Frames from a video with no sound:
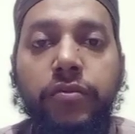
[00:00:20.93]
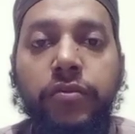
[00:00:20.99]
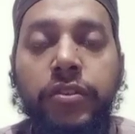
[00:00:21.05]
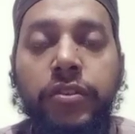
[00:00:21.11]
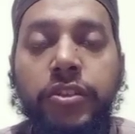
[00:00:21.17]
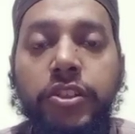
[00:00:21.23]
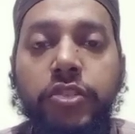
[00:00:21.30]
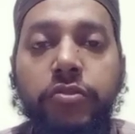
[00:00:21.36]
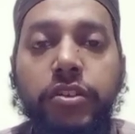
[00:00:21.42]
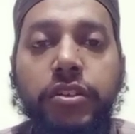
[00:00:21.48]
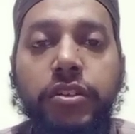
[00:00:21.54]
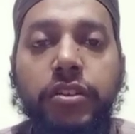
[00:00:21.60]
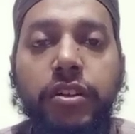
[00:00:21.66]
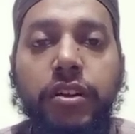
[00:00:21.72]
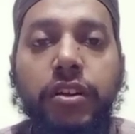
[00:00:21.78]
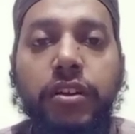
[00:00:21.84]
with Tajweed,
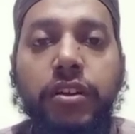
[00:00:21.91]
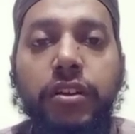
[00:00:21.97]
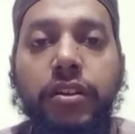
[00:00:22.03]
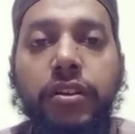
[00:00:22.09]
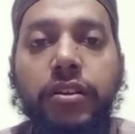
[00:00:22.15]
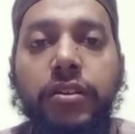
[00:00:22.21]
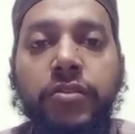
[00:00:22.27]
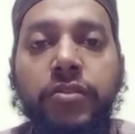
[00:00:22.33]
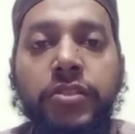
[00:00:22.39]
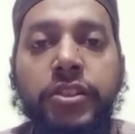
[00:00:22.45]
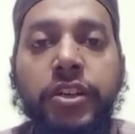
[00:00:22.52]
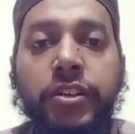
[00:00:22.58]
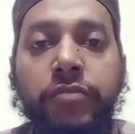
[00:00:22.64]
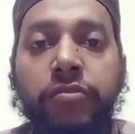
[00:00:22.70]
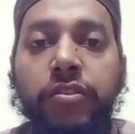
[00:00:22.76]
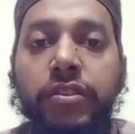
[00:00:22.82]

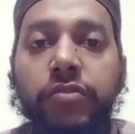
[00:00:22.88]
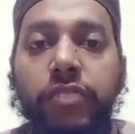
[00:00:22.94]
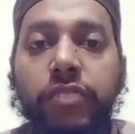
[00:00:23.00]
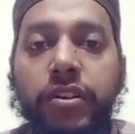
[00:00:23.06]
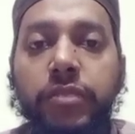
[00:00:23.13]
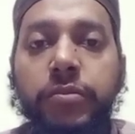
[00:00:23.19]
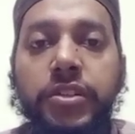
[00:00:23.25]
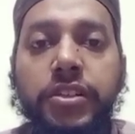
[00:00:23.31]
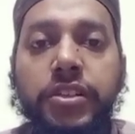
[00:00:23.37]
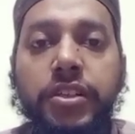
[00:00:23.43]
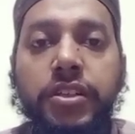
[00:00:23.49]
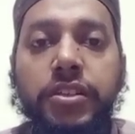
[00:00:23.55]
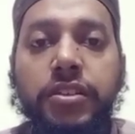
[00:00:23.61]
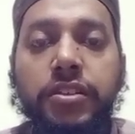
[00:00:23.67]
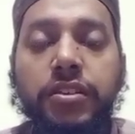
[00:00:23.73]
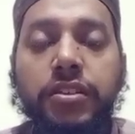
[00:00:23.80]
starting from the very
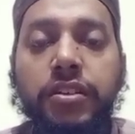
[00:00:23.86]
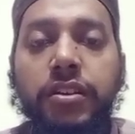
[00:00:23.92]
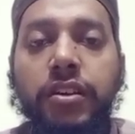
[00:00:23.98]
basics.